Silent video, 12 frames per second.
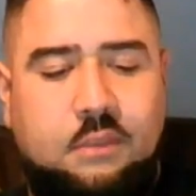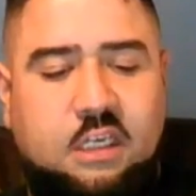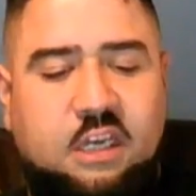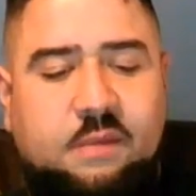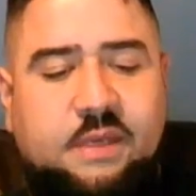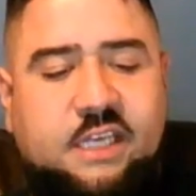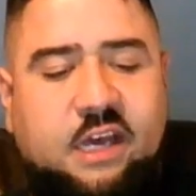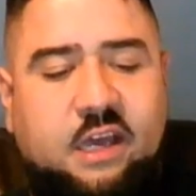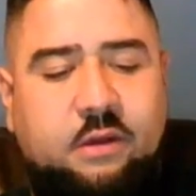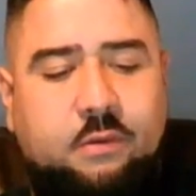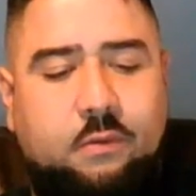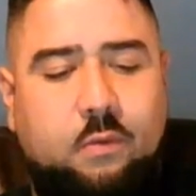Let me tell
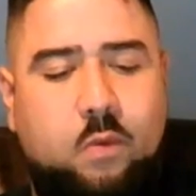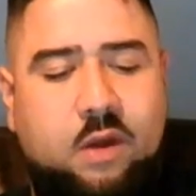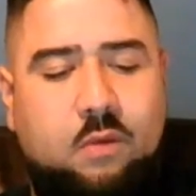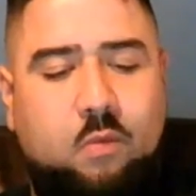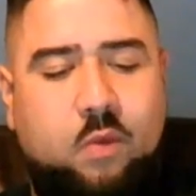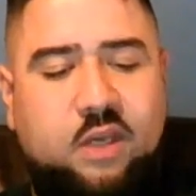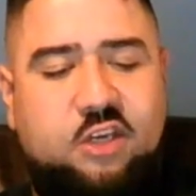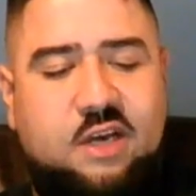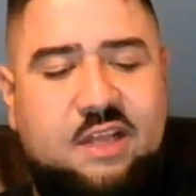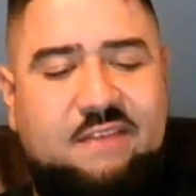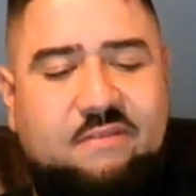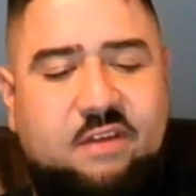you, when we shot
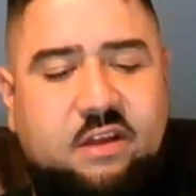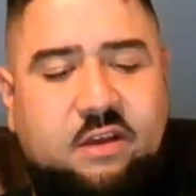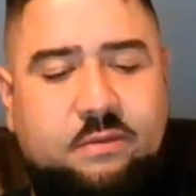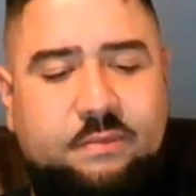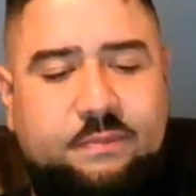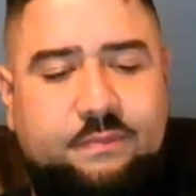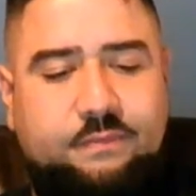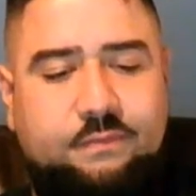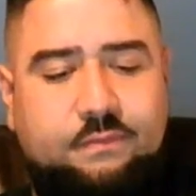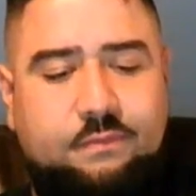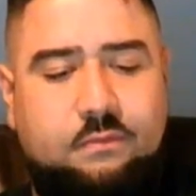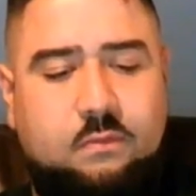that video,
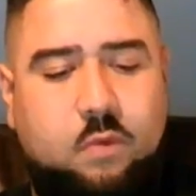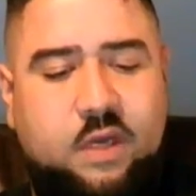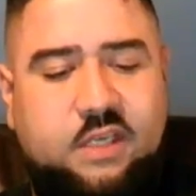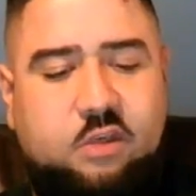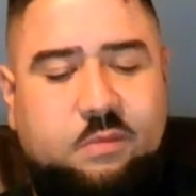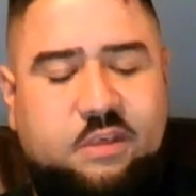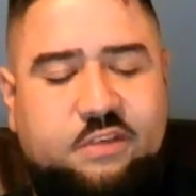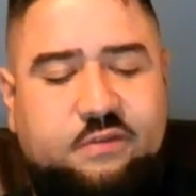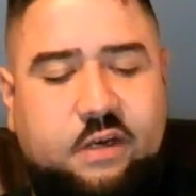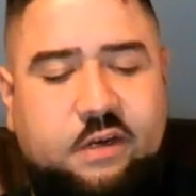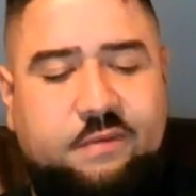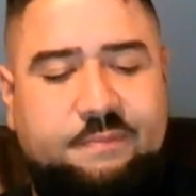we had so much
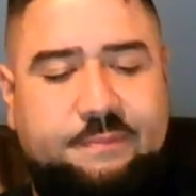fun.